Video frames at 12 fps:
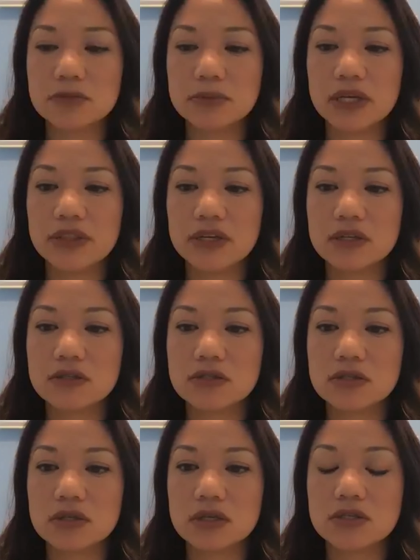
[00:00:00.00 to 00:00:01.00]
but I think
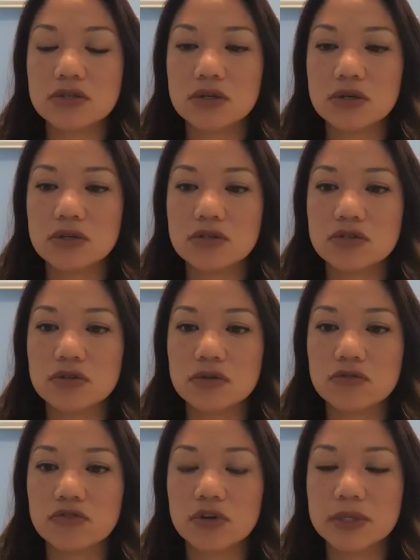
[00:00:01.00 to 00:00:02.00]
it's 2 years
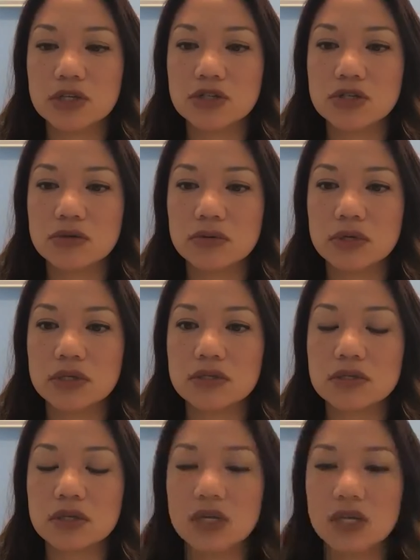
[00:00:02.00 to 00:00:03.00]
from its issuance.